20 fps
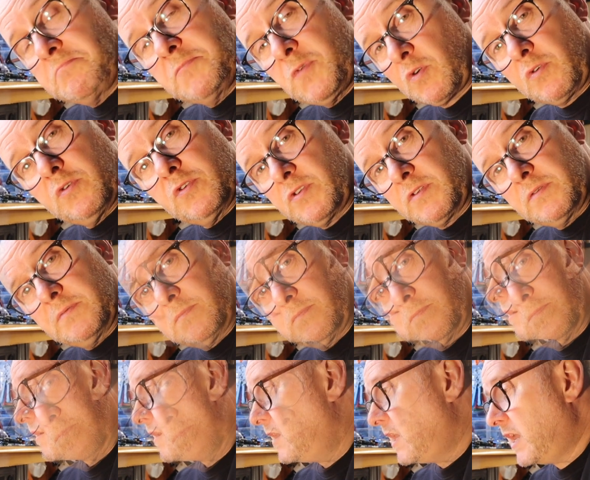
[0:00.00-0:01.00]
Not good
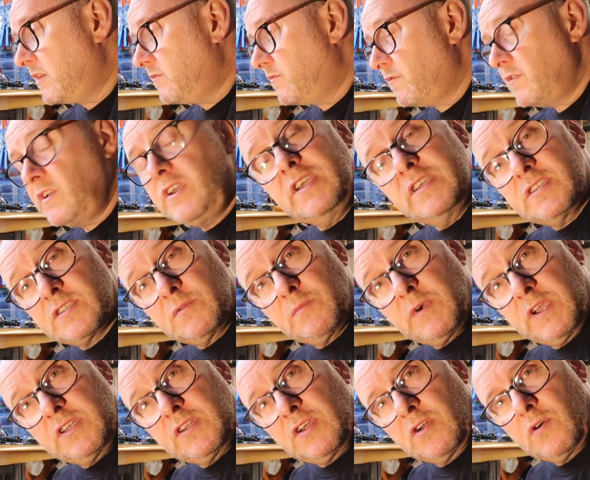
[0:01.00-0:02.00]
lead free is the
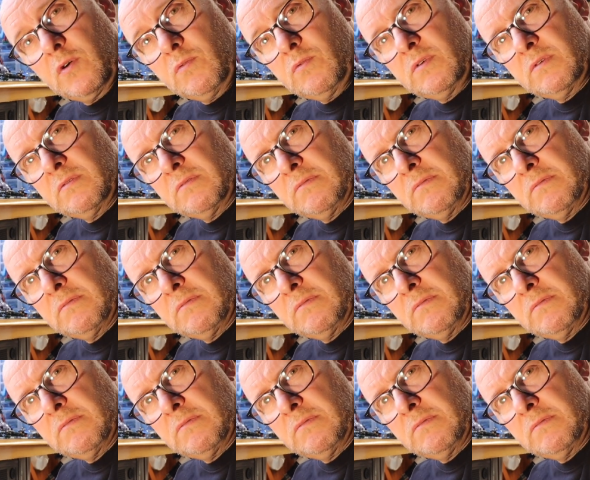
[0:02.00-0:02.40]
way to go.